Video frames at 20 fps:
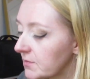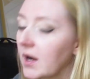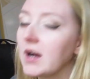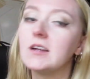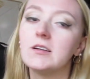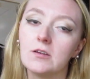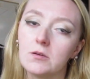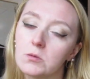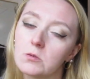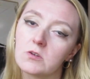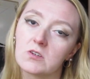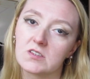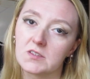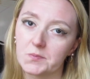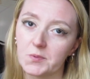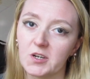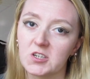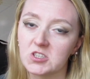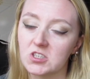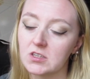I know they're
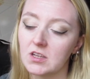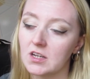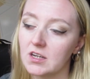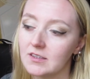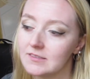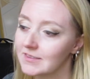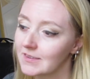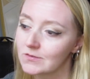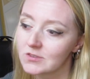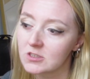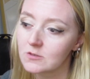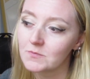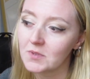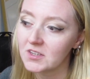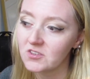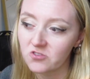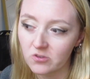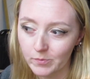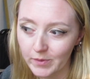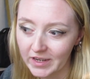expression lines. I'm just
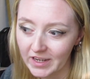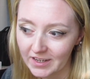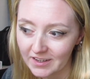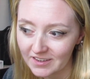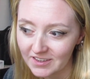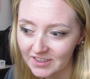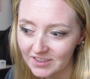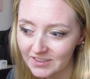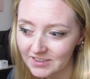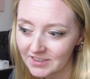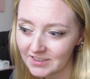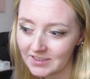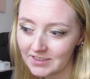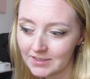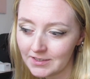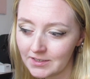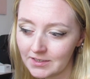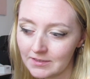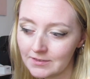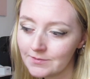being dramatic.
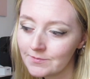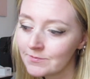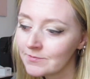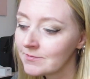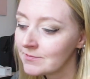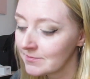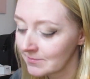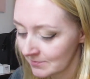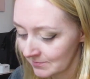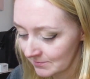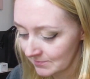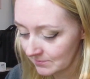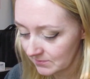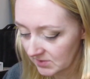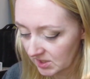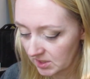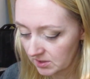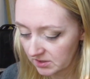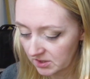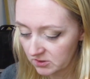
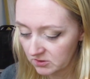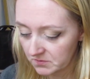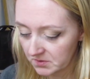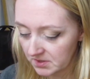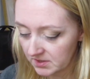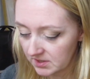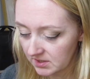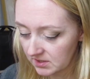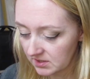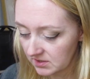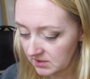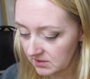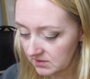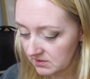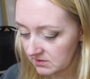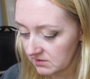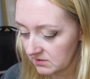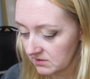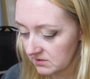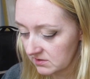But I'll go with
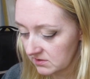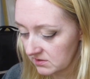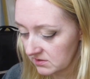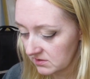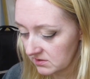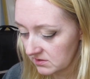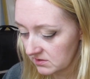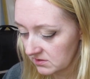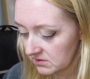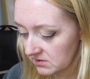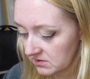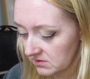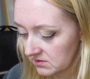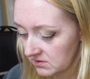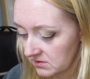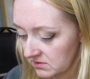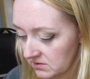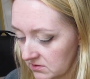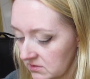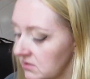this.
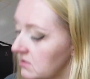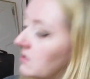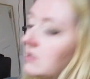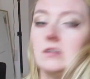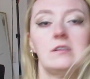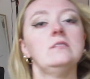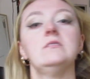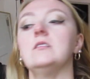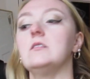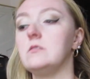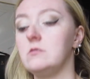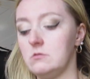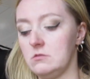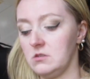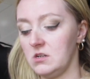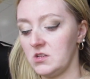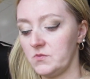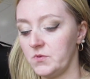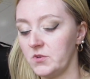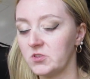Not that you're
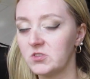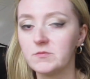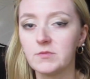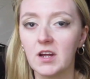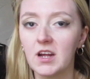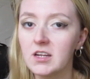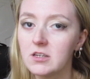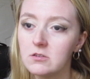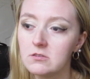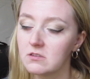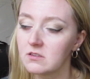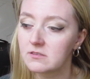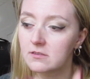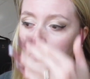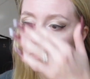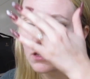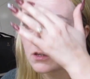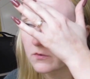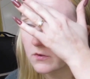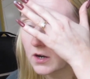not supposed to, but I use this
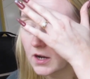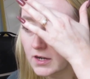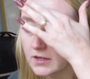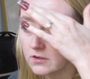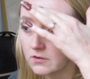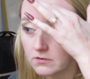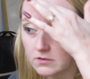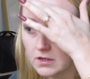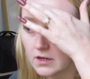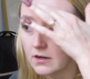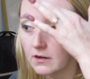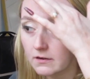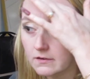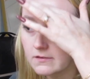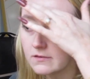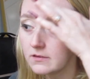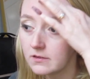all over. I don't care.